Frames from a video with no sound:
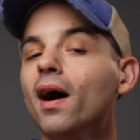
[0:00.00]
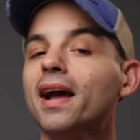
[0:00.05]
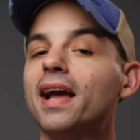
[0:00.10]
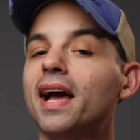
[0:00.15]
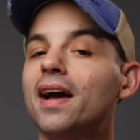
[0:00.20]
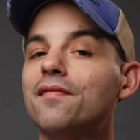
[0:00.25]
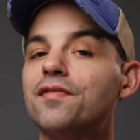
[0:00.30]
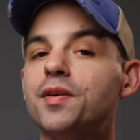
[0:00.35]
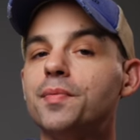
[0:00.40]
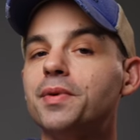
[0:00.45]
I
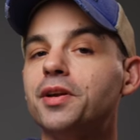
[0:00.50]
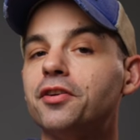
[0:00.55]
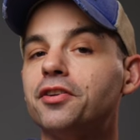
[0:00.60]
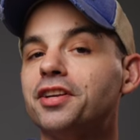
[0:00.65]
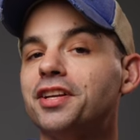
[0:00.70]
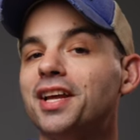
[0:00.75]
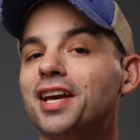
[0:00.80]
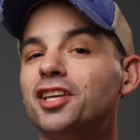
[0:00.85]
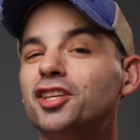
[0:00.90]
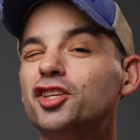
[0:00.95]
have them here
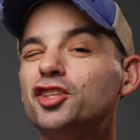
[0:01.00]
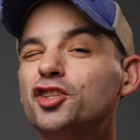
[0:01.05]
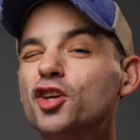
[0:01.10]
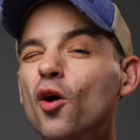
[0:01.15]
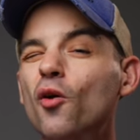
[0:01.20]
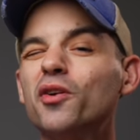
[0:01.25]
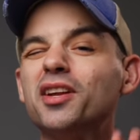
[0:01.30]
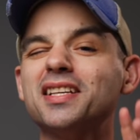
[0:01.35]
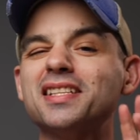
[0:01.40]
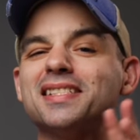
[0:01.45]
today, you
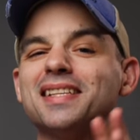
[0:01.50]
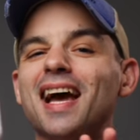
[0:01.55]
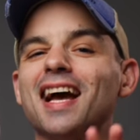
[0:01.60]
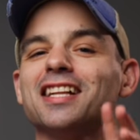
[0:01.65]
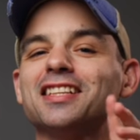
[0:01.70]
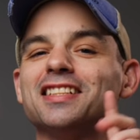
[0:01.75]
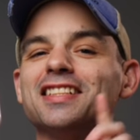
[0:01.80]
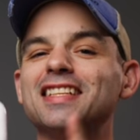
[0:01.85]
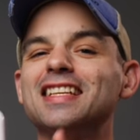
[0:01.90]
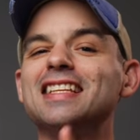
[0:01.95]
don't
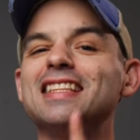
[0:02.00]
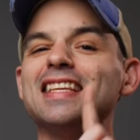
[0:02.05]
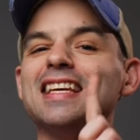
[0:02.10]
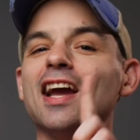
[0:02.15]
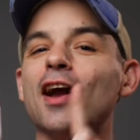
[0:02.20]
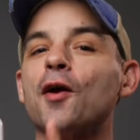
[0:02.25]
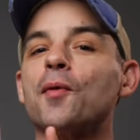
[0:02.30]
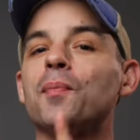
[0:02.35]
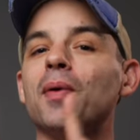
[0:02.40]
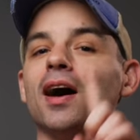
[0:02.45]
exactly need the
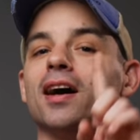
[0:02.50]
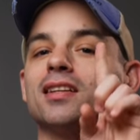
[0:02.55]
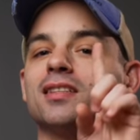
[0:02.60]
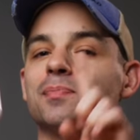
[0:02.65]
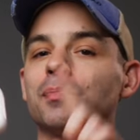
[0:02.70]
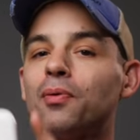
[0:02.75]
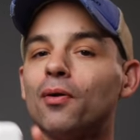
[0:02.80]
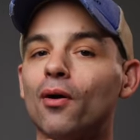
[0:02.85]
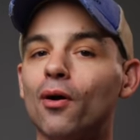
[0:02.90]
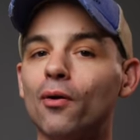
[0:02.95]

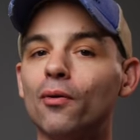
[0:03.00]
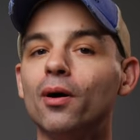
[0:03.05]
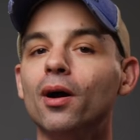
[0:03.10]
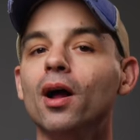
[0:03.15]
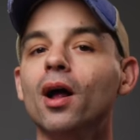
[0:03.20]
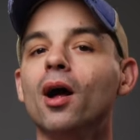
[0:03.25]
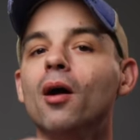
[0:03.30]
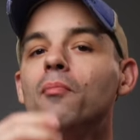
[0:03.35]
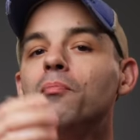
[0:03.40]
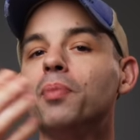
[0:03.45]
AirPods Pro,
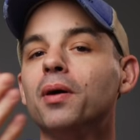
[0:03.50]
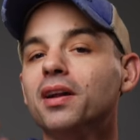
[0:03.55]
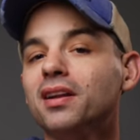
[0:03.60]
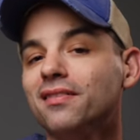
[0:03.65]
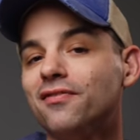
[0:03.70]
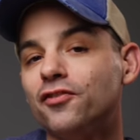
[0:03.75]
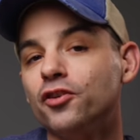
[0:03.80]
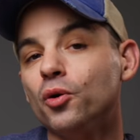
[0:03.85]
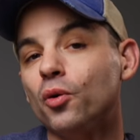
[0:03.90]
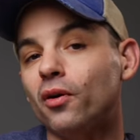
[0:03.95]
but
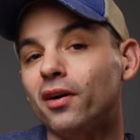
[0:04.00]
if you